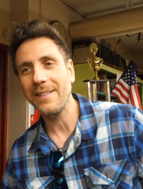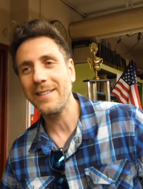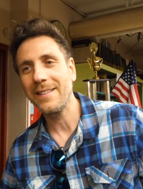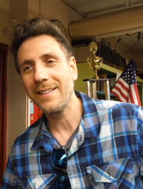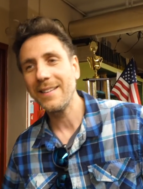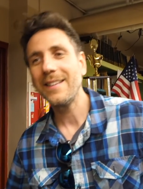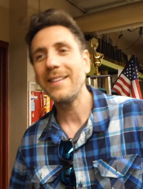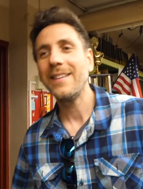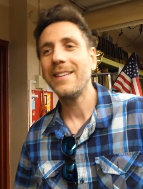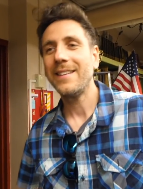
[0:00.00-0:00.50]

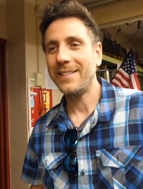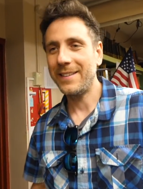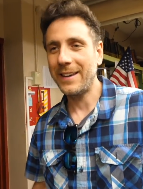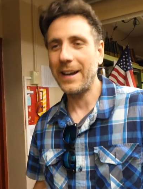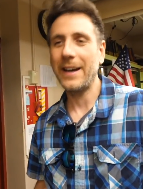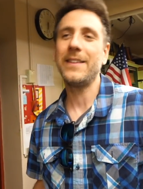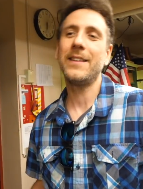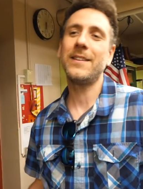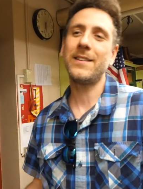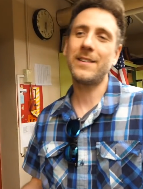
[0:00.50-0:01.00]
Anything.
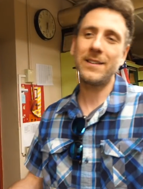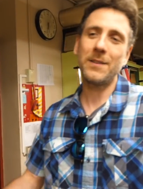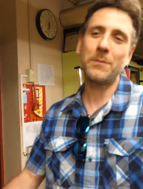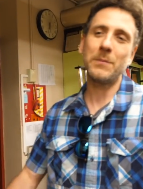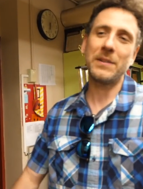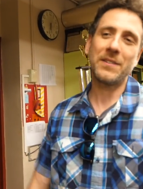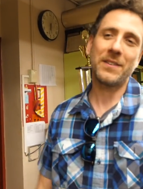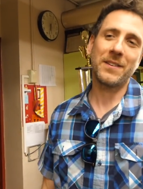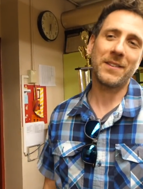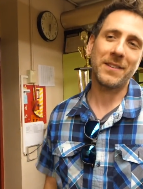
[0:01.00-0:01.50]
Yeah, and then you need
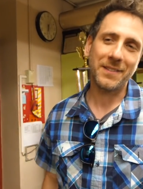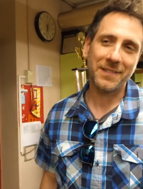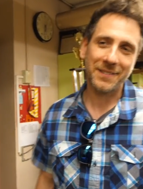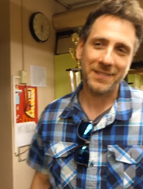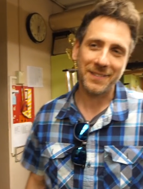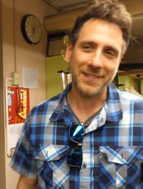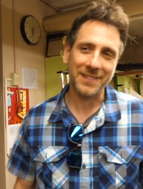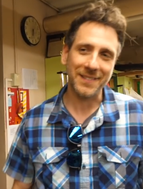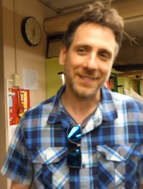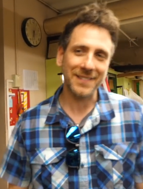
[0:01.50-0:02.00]
material,
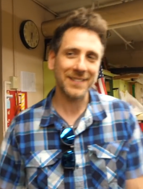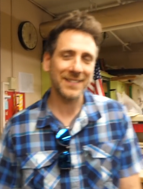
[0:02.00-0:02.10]
you know.